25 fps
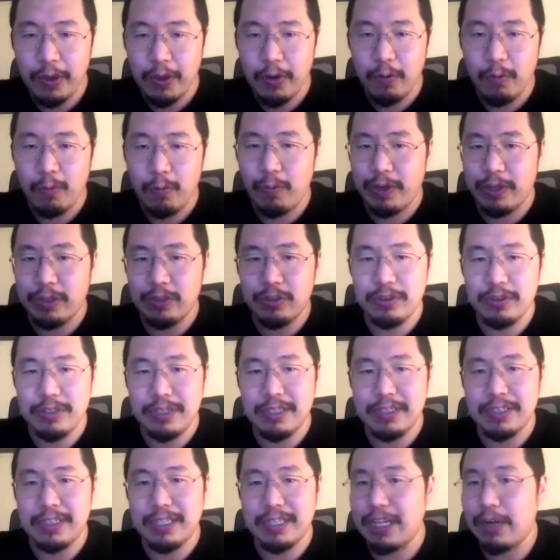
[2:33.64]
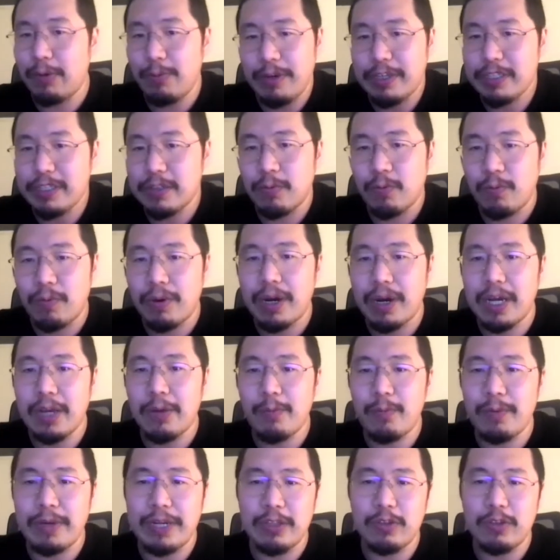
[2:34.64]
which is another reason why
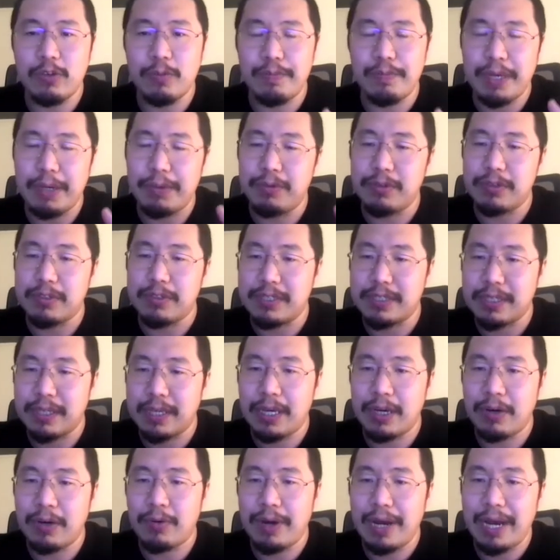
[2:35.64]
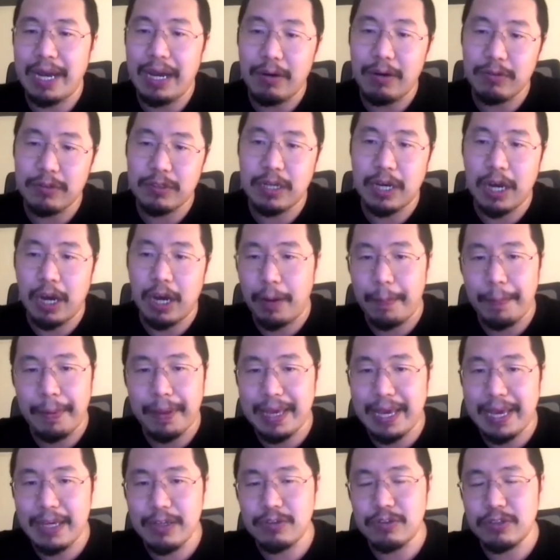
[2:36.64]
we need to be able to scale out our
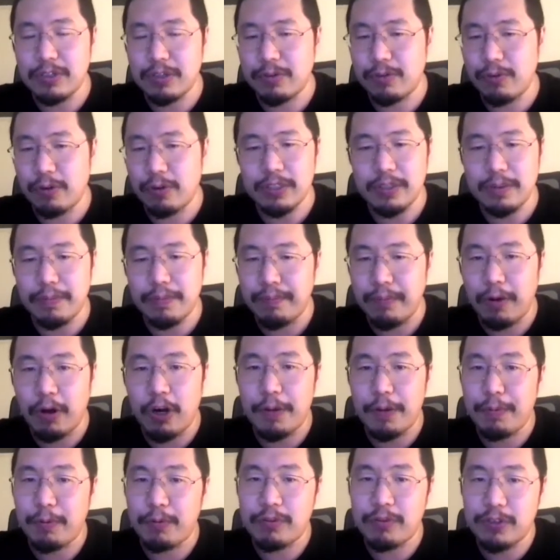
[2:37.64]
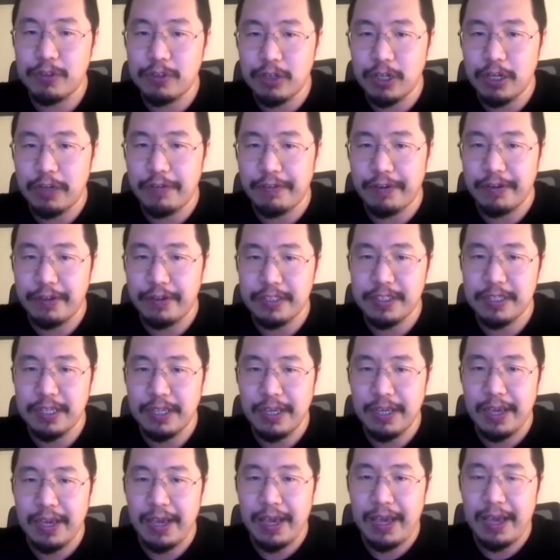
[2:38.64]
application across multiple servers.
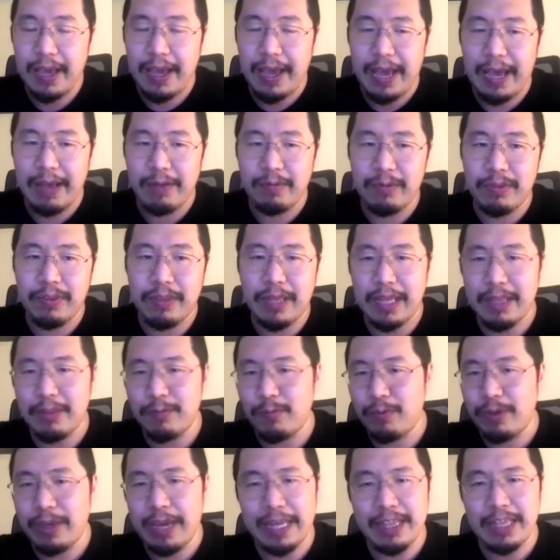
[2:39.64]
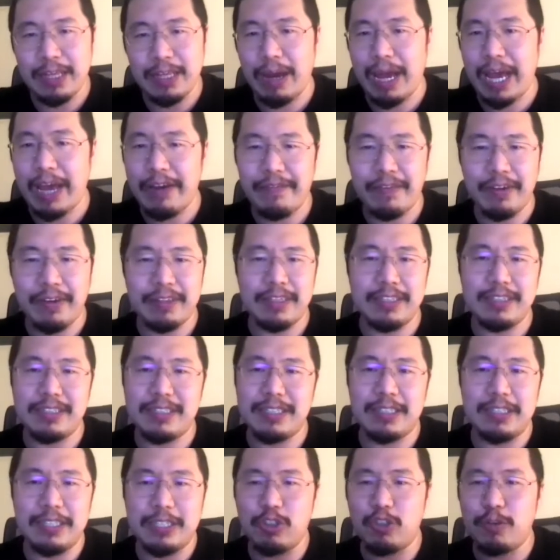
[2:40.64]
And then we end up having this
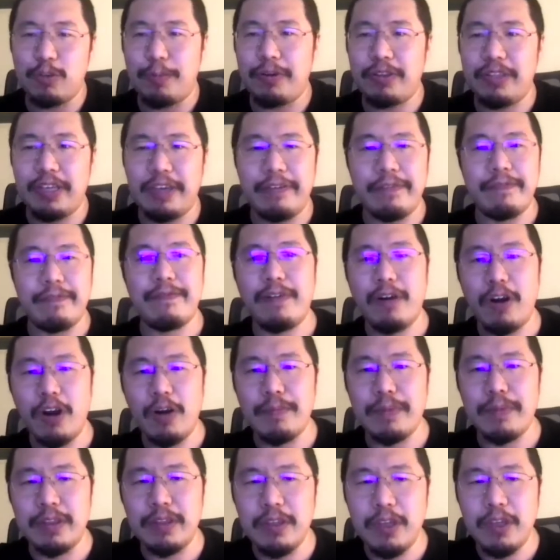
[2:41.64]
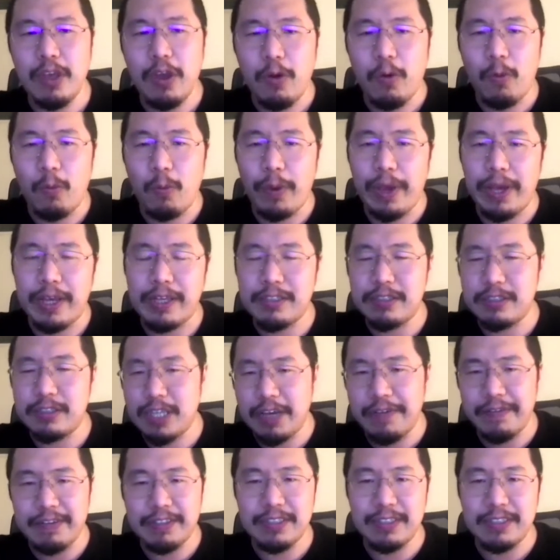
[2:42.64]
distributed environment where
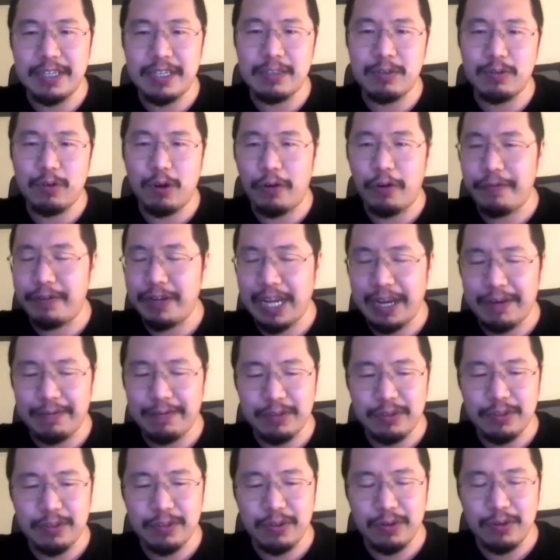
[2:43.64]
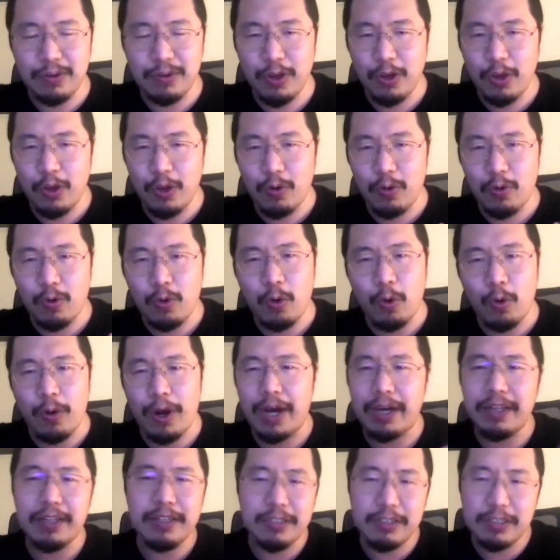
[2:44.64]
services often have to call
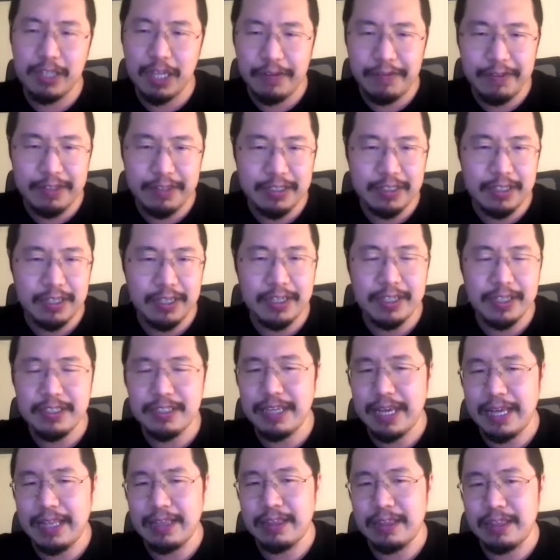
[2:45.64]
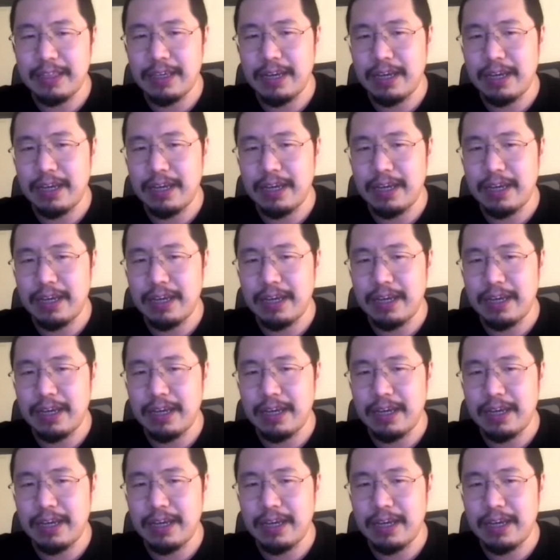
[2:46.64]
other services, and